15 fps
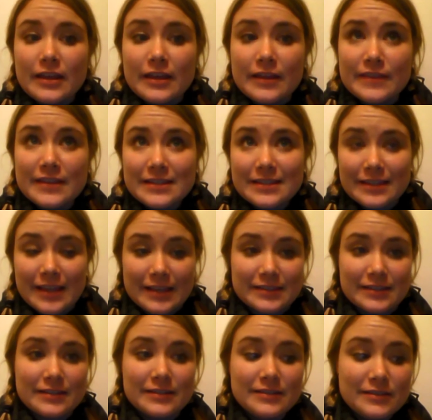In this
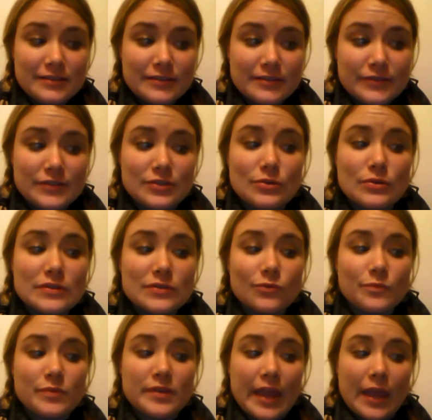lesson, students
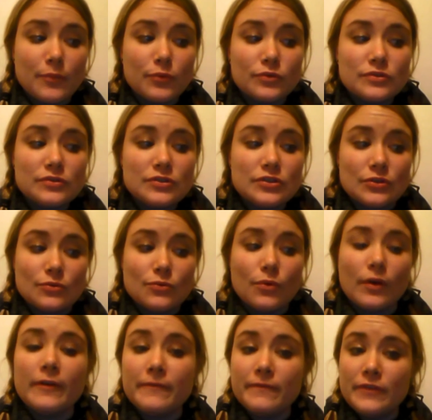will be able
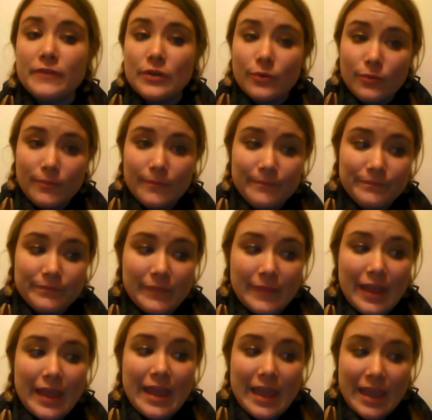to view,
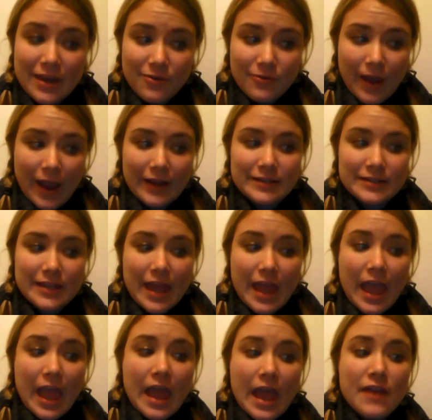interact,
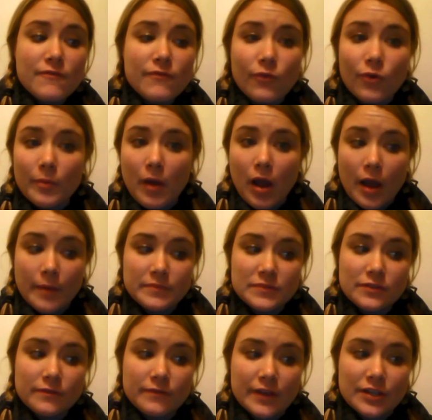and form
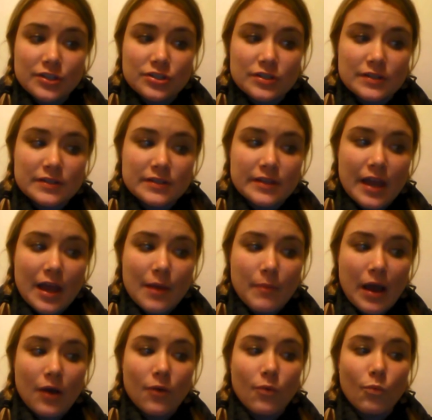observations
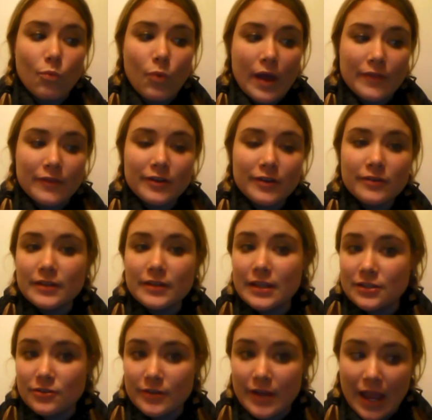about weather
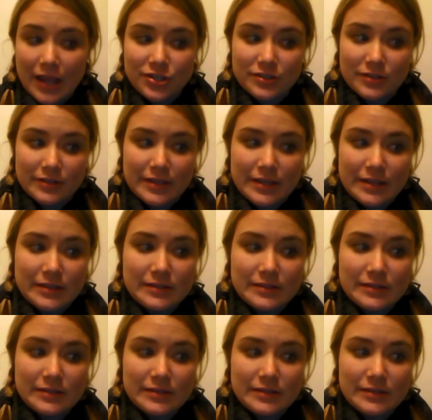internationally.